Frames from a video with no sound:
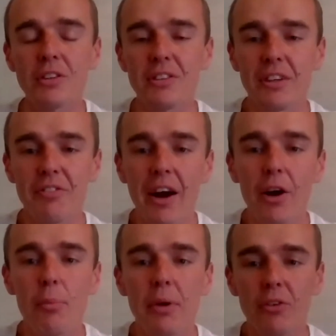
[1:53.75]
this
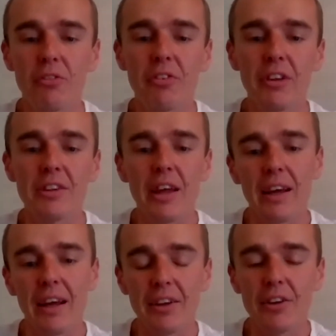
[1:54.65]
environment on fintech
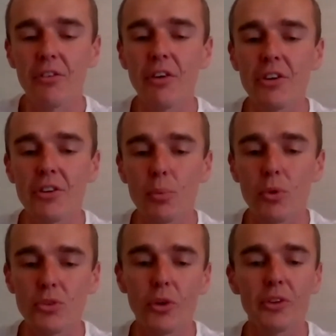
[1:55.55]
and innovation
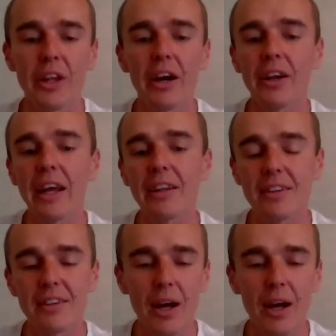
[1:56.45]
was not there yet.